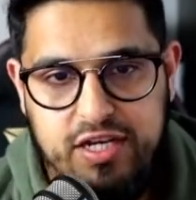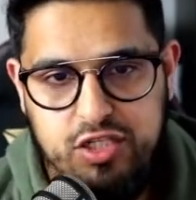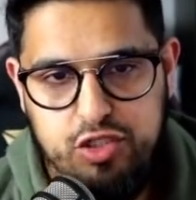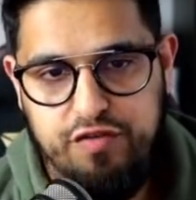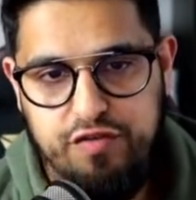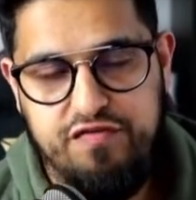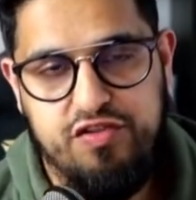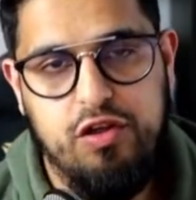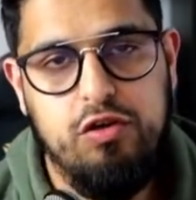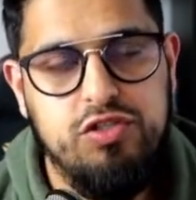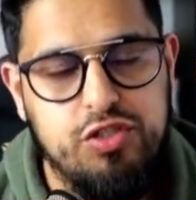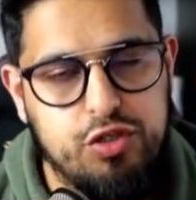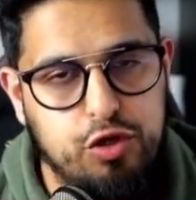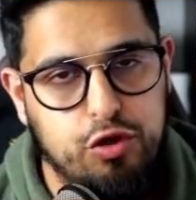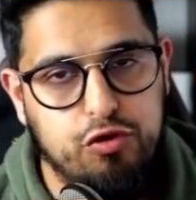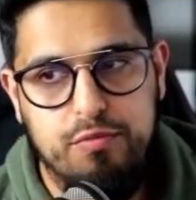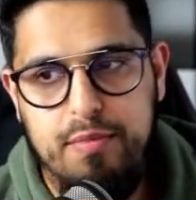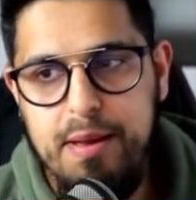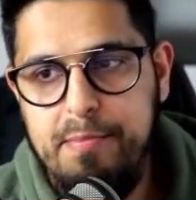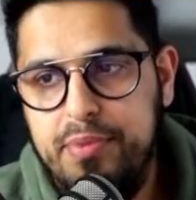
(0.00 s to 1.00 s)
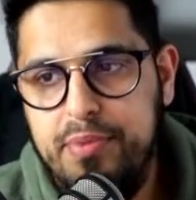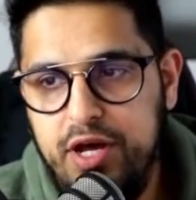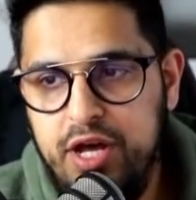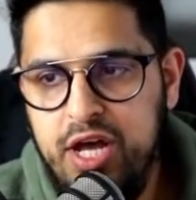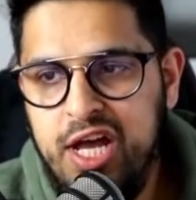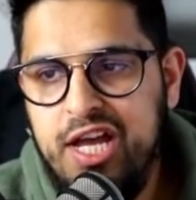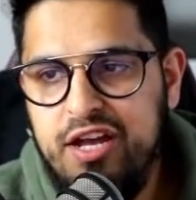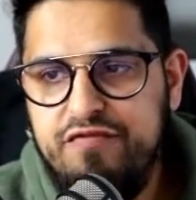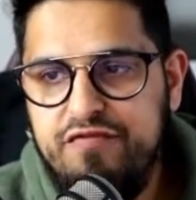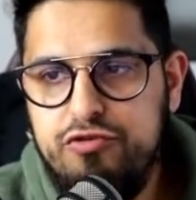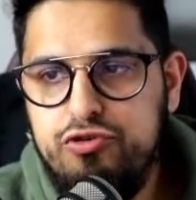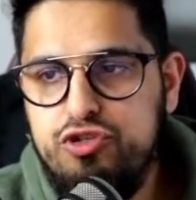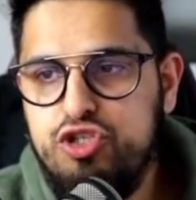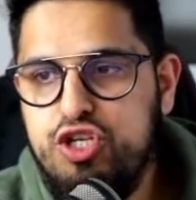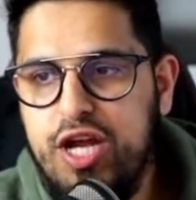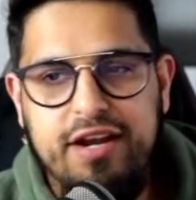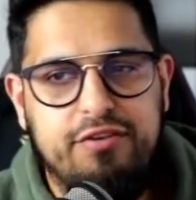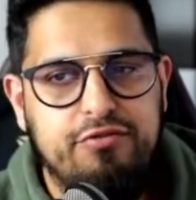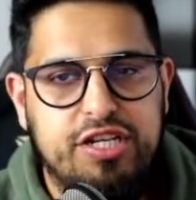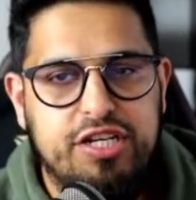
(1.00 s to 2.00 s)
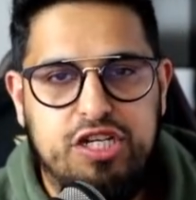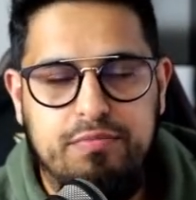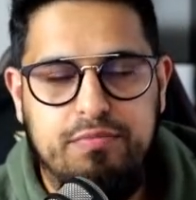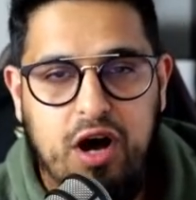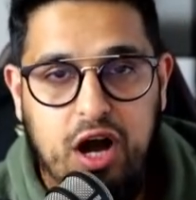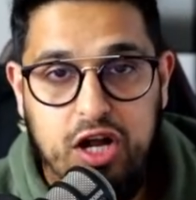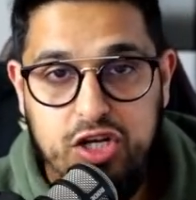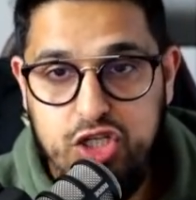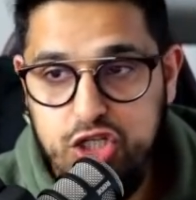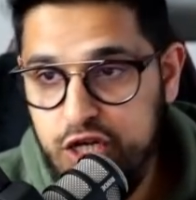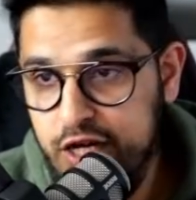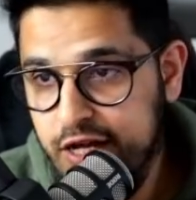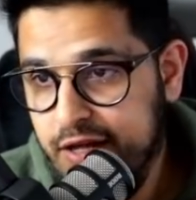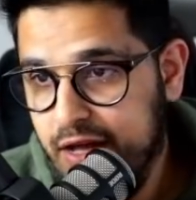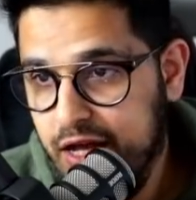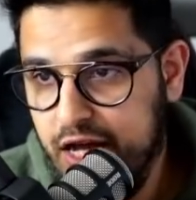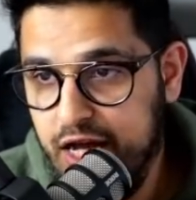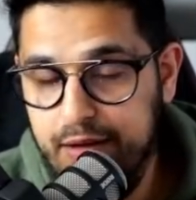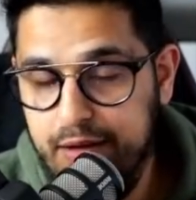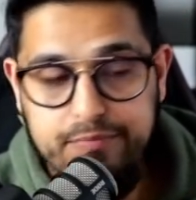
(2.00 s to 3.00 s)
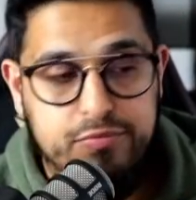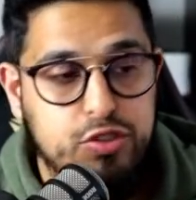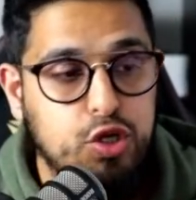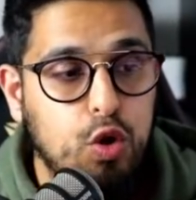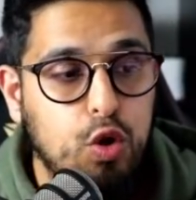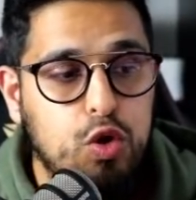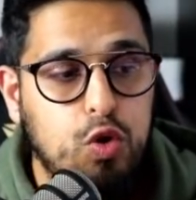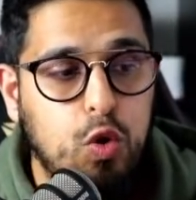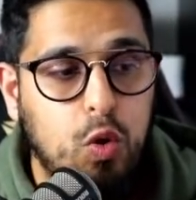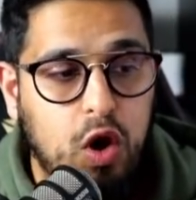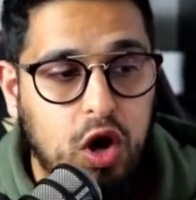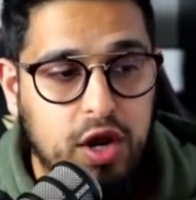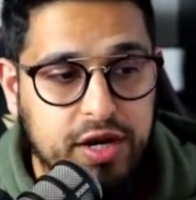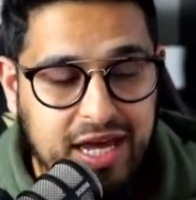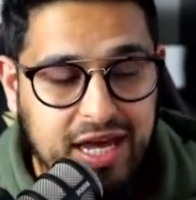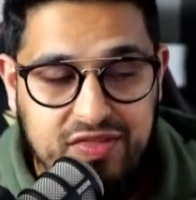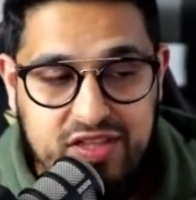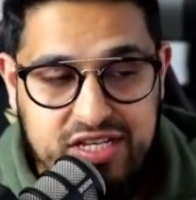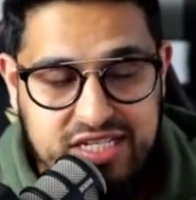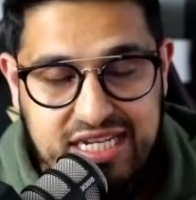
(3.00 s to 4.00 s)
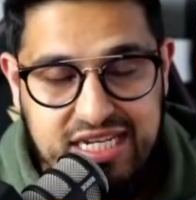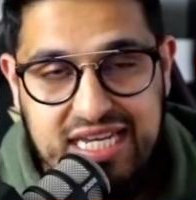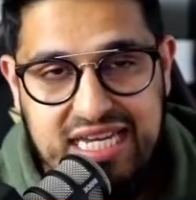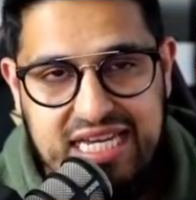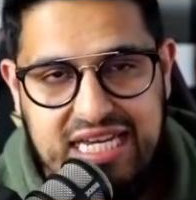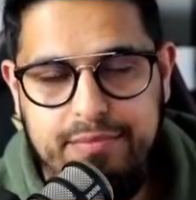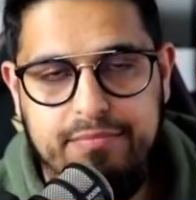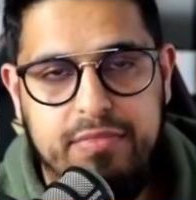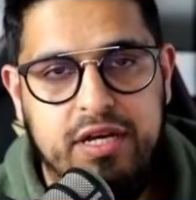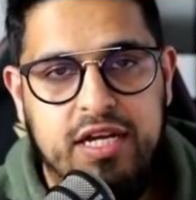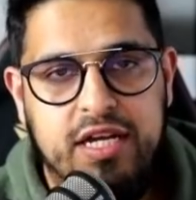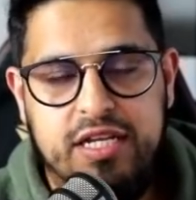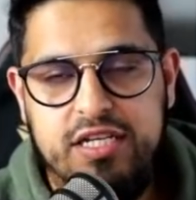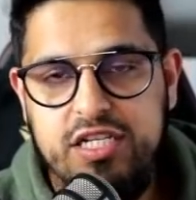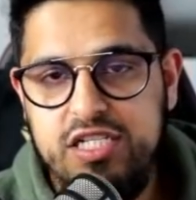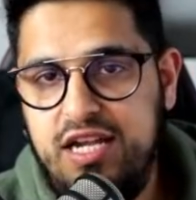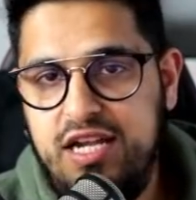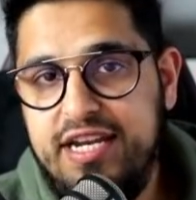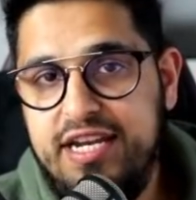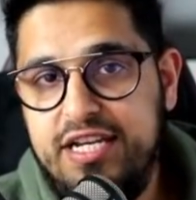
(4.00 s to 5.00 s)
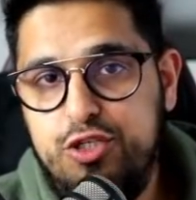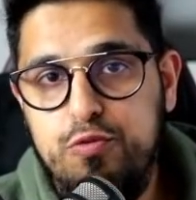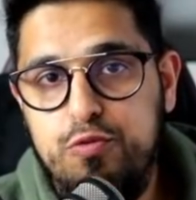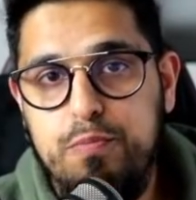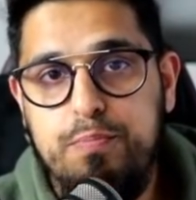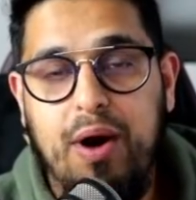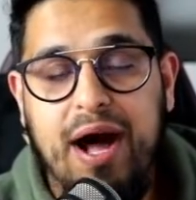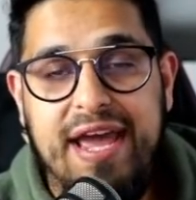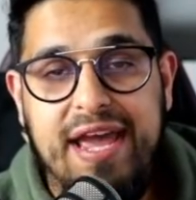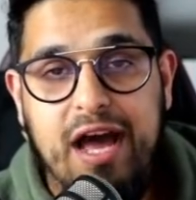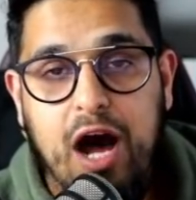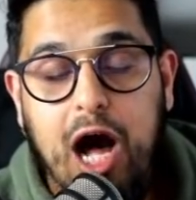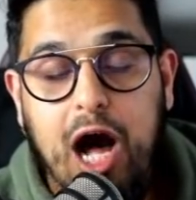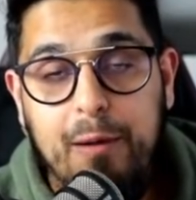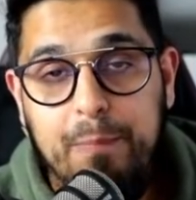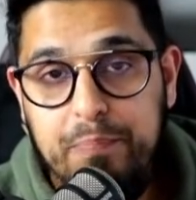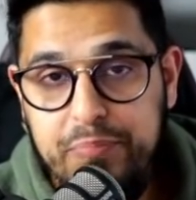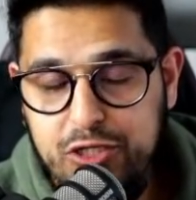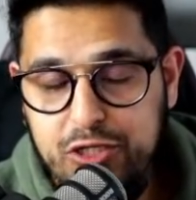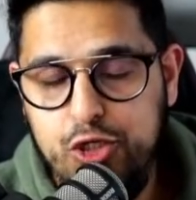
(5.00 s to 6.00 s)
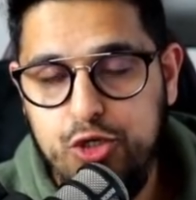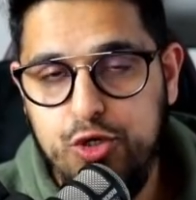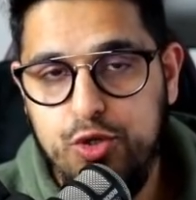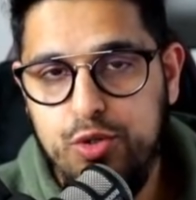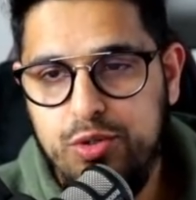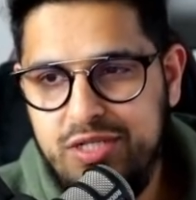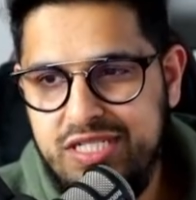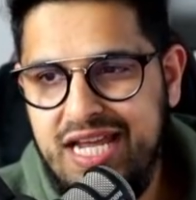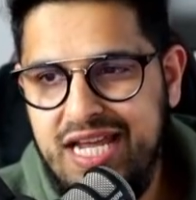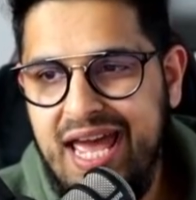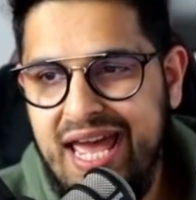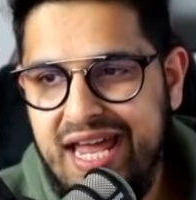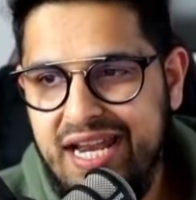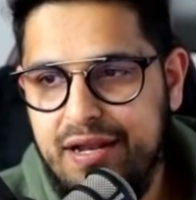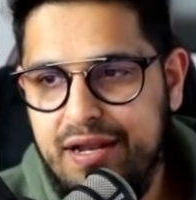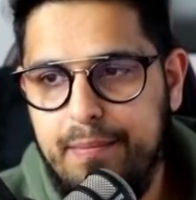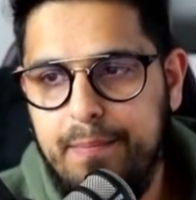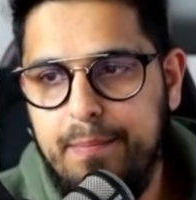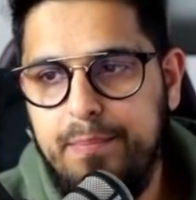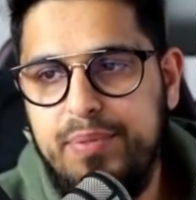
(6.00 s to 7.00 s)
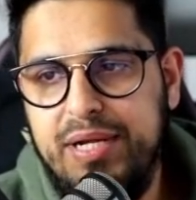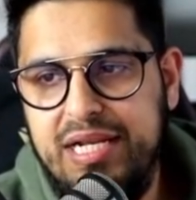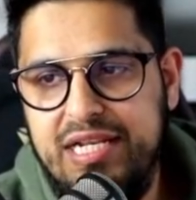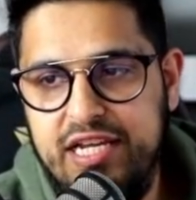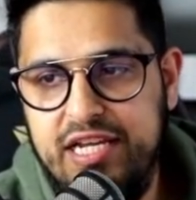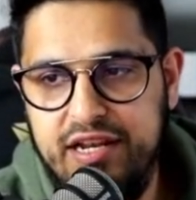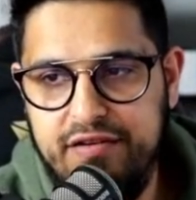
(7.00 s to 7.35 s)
So if those of you who remember, through January to March, Do Kwon and the team decided to buy up to 10 billion.